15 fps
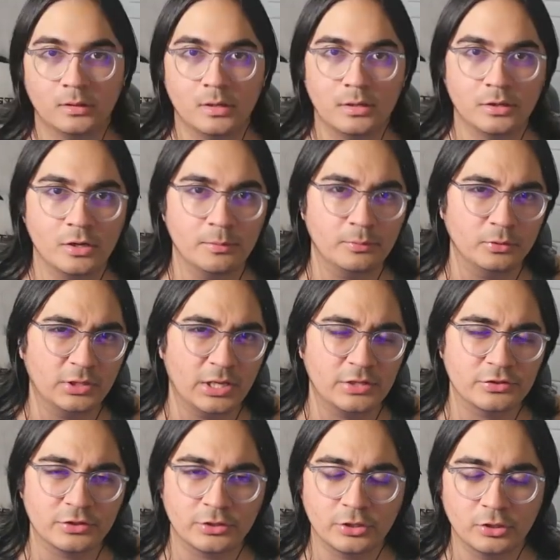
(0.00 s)
A couple
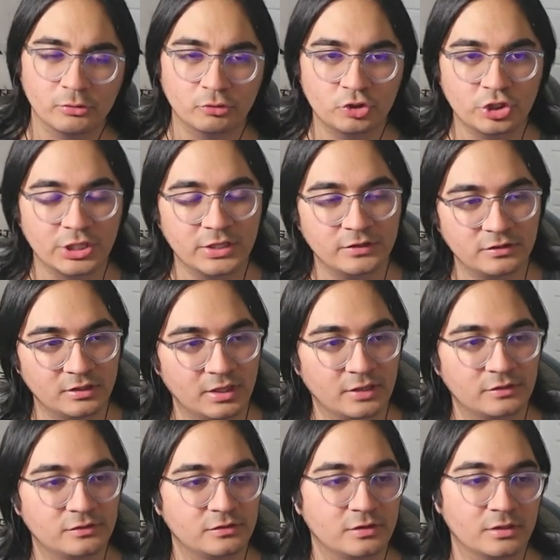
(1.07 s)
days ago, GTA
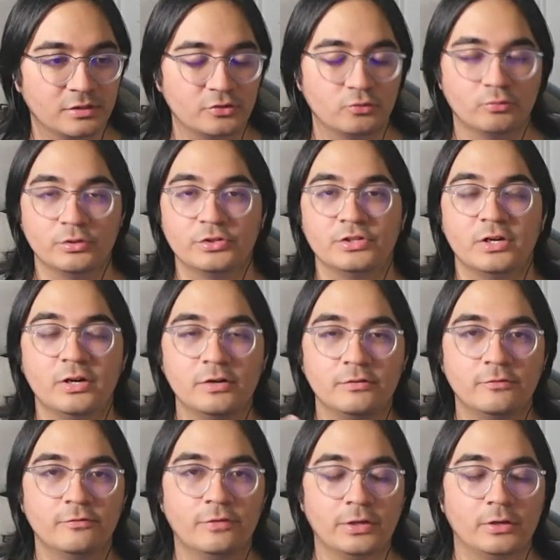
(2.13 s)
6 was
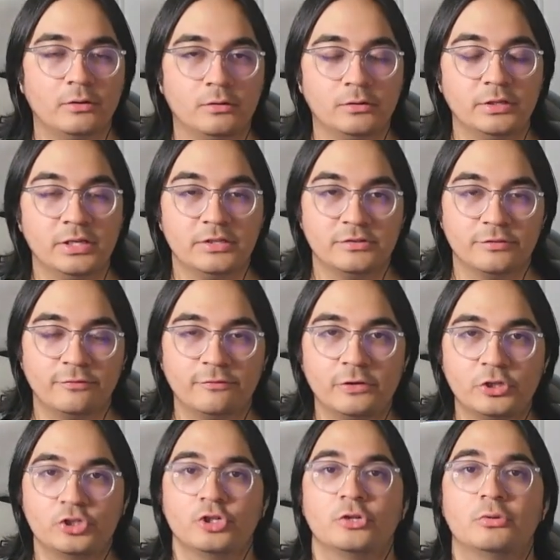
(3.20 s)
unveiled its
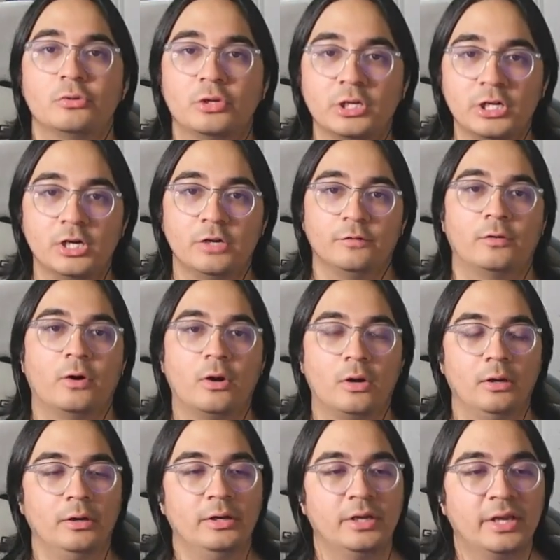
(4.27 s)
official cover
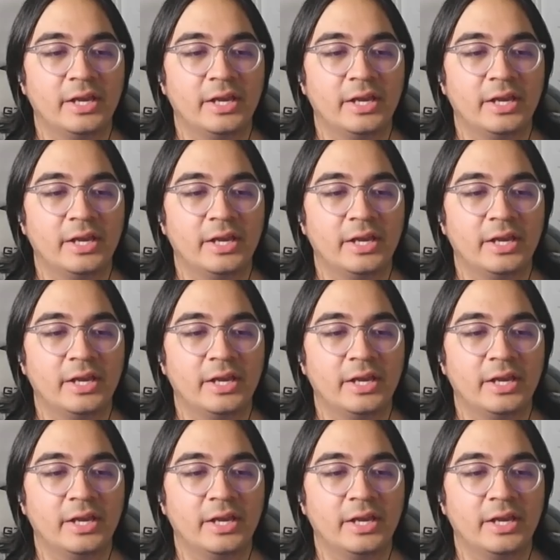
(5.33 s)
art.